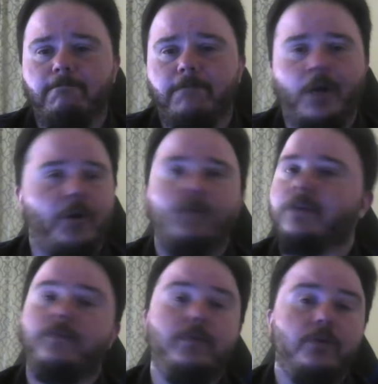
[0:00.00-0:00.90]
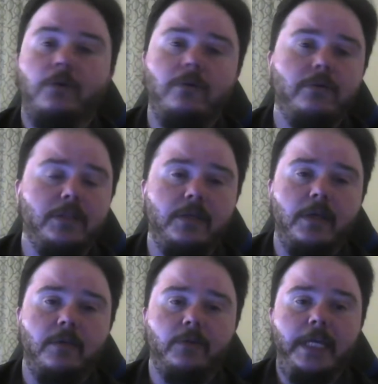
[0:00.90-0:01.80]
we don't know what the future holds and,
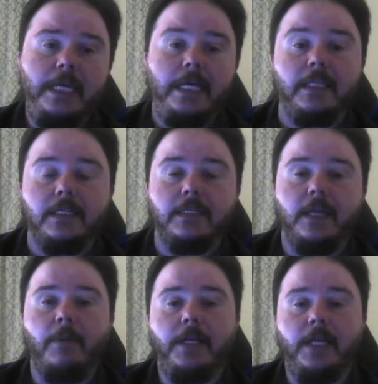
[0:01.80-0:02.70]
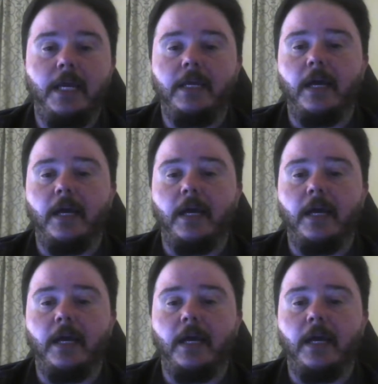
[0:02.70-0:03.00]
and we're taking things day by day.